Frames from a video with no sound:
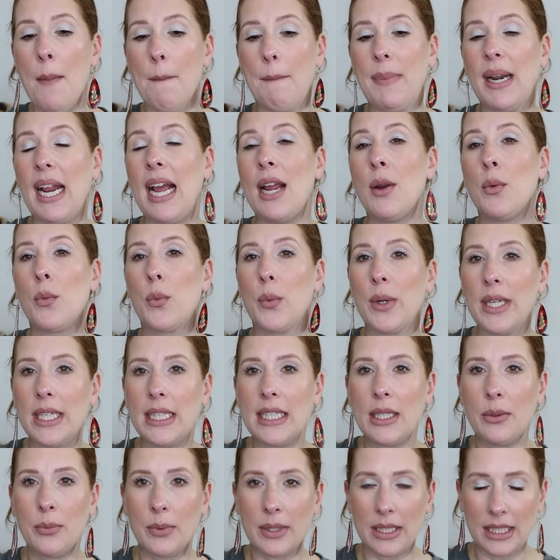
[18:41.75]
but I
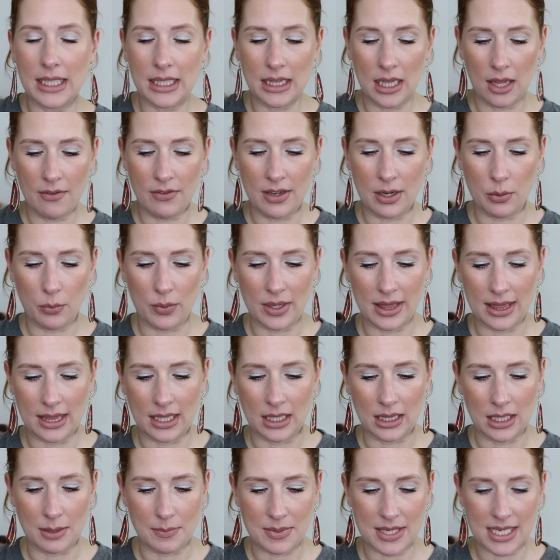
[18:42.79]
really, really love it with
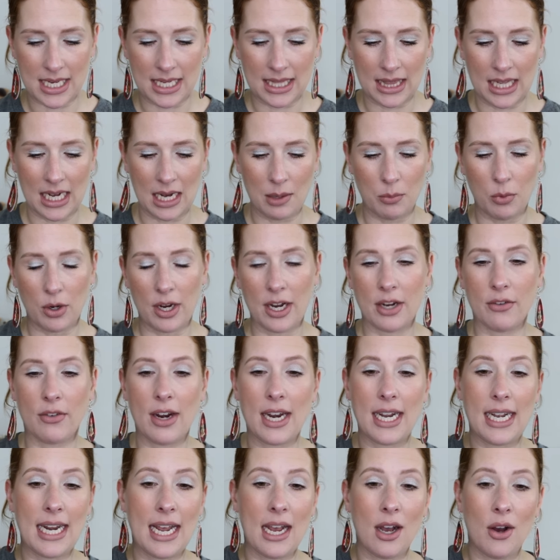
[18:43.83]
the lipstick that I'm wearing
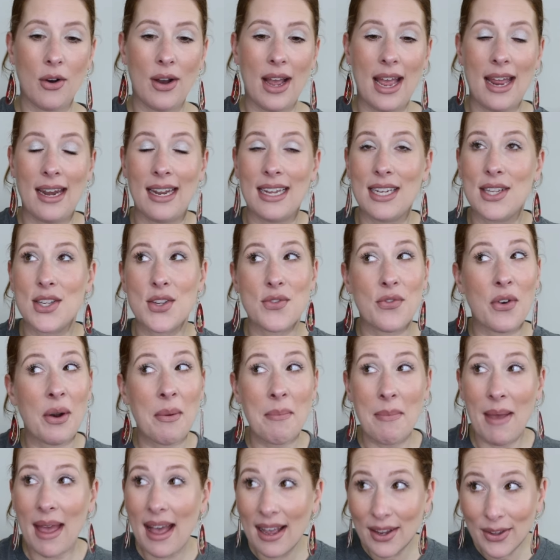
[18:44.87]
right now and it's
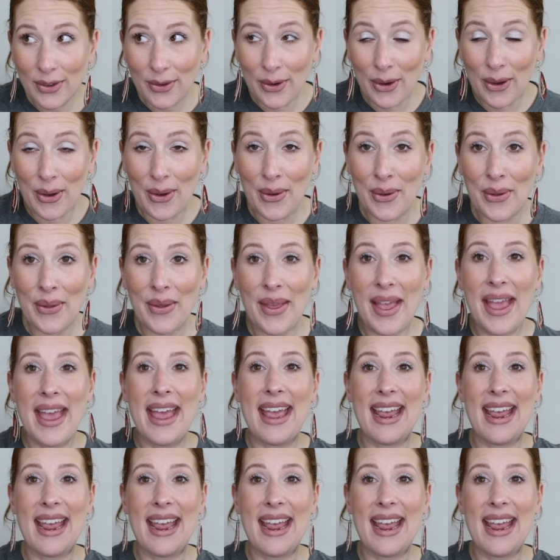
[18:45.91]
from MAC, y'all.